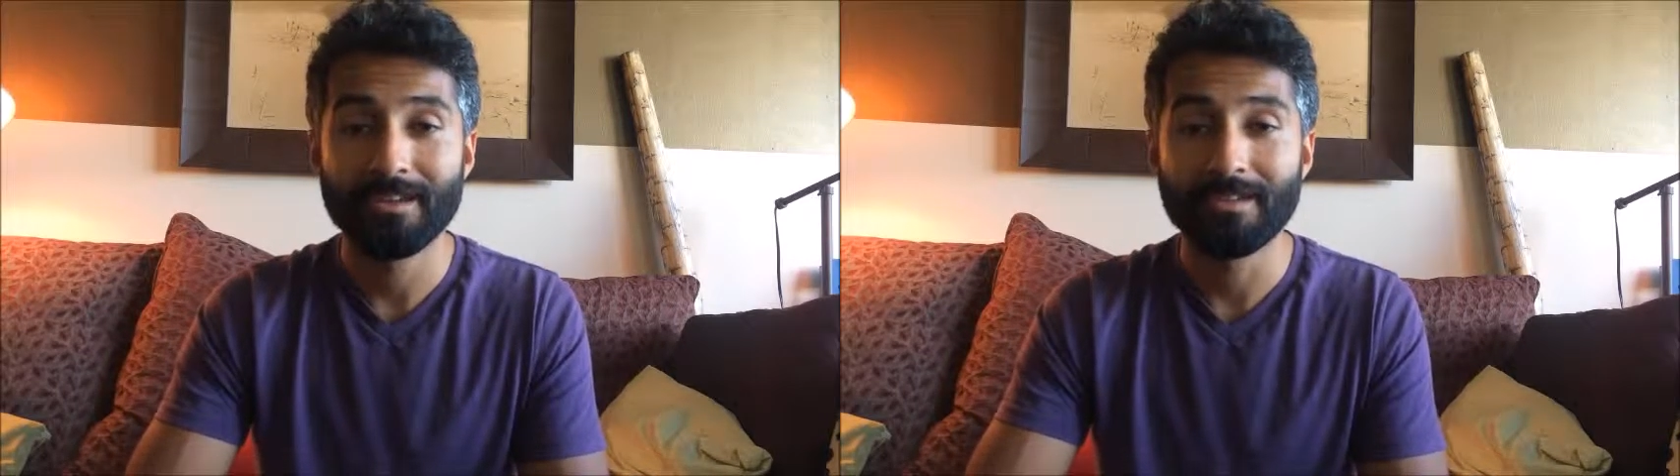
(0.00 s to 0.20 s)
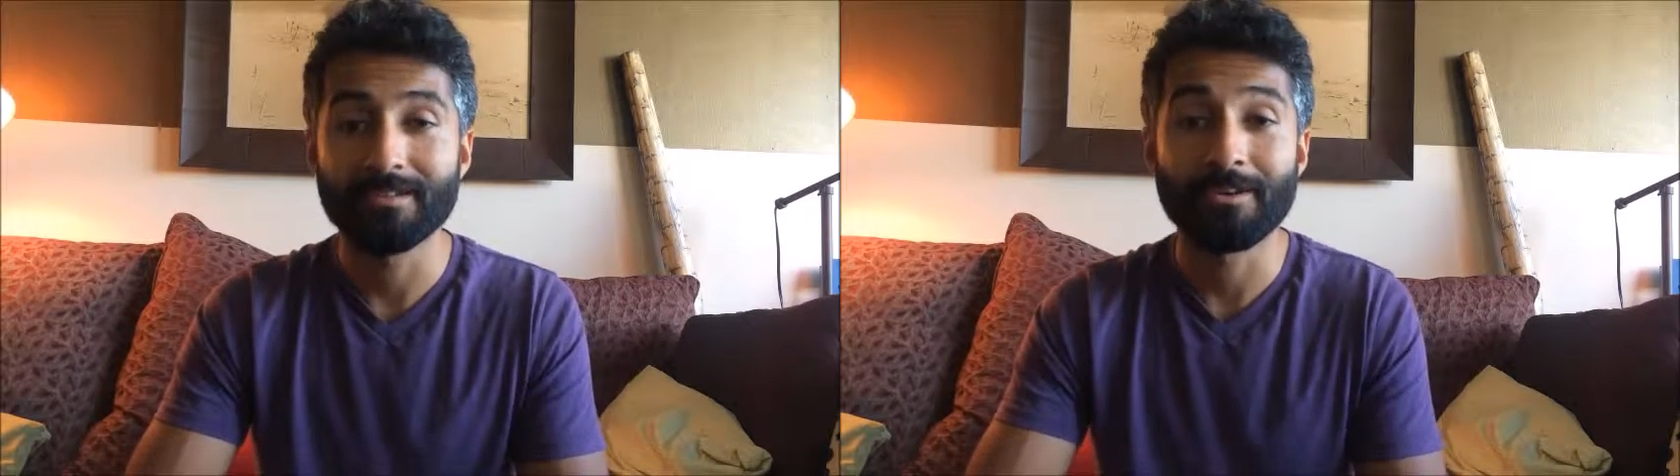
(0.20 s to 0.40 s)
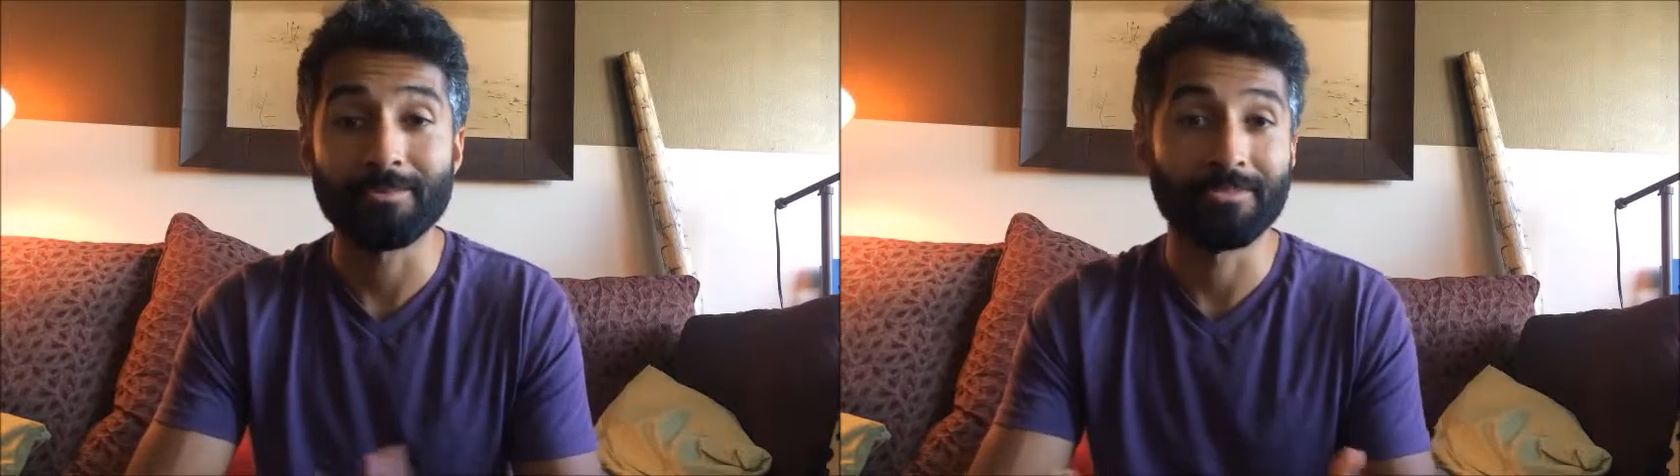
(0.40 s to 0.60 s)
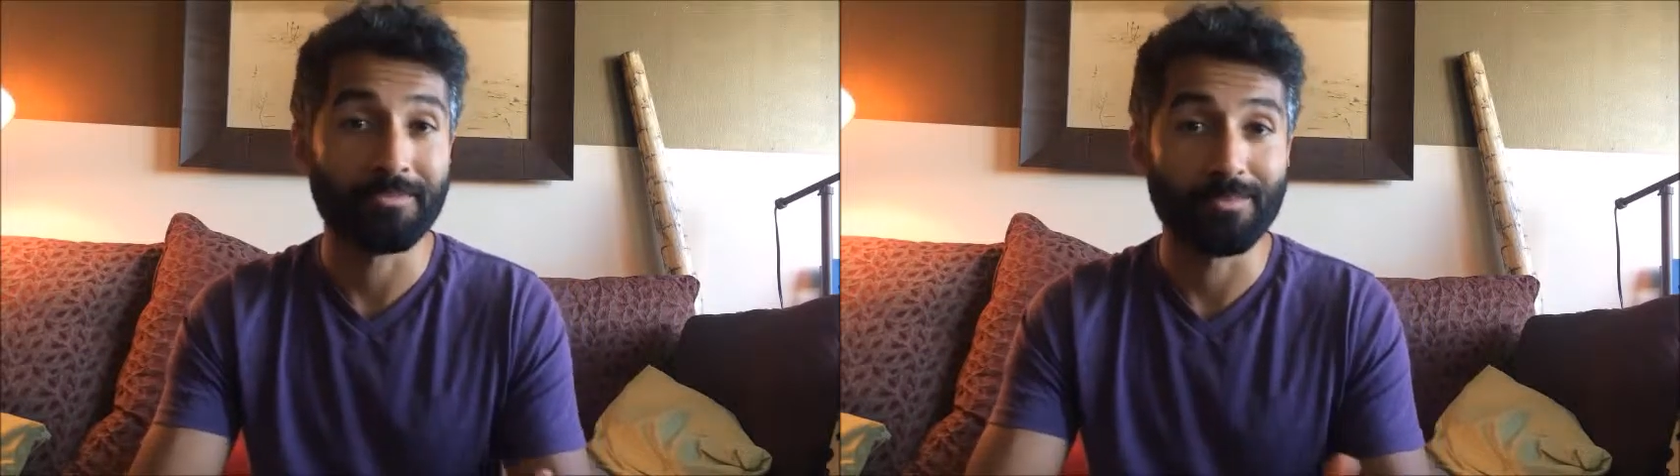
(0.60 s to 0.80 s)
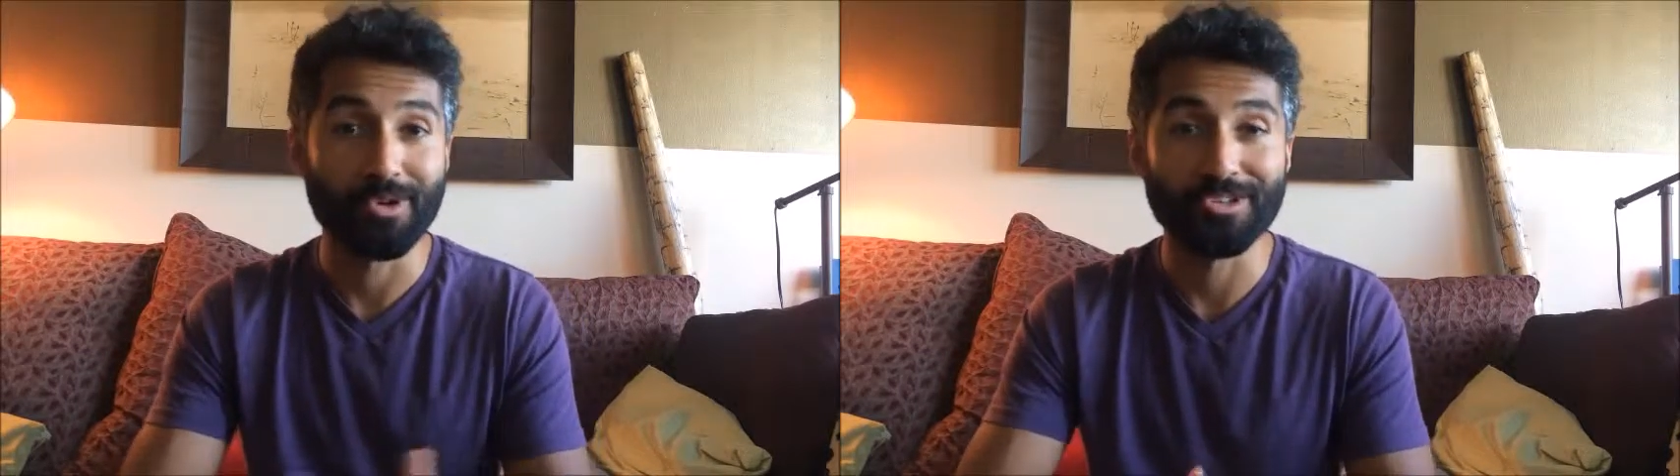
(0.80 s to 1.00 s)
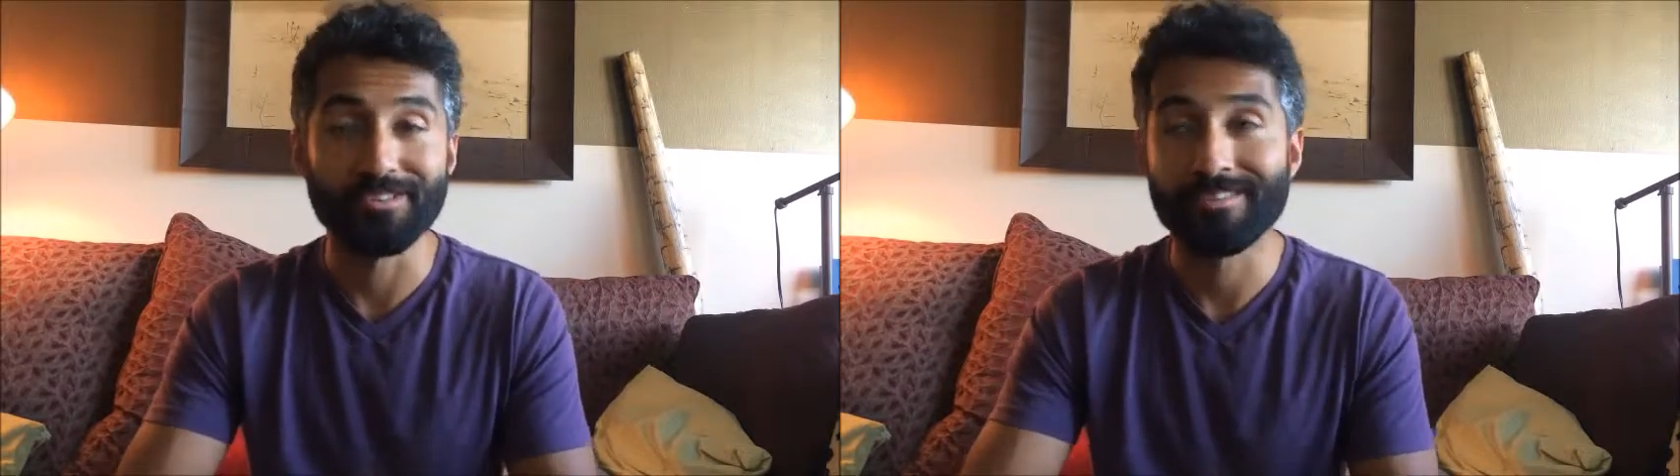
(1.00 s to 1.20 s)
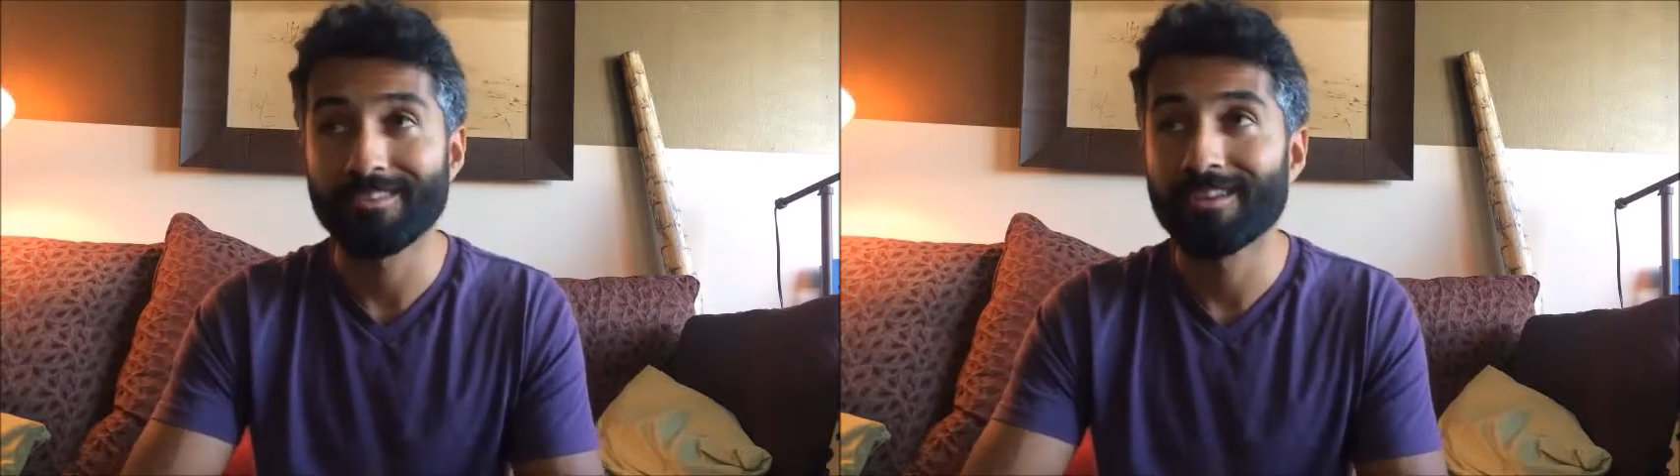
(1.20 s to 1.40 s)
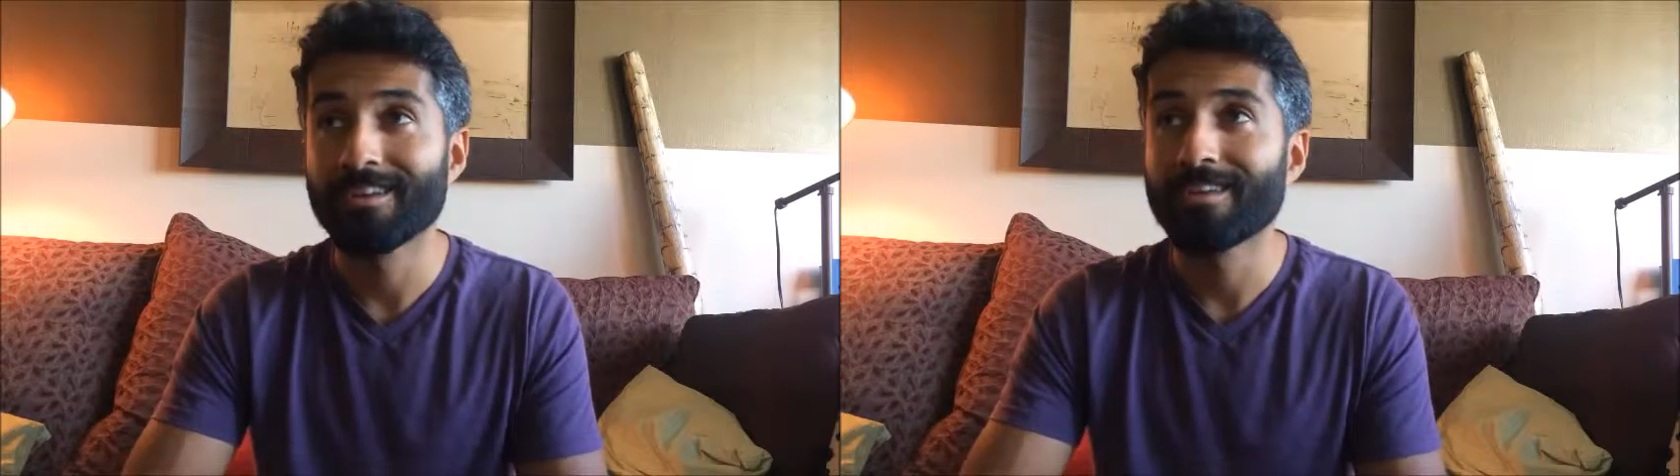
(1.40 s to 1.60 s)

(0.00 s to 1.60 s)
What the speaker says: in terms of emotions,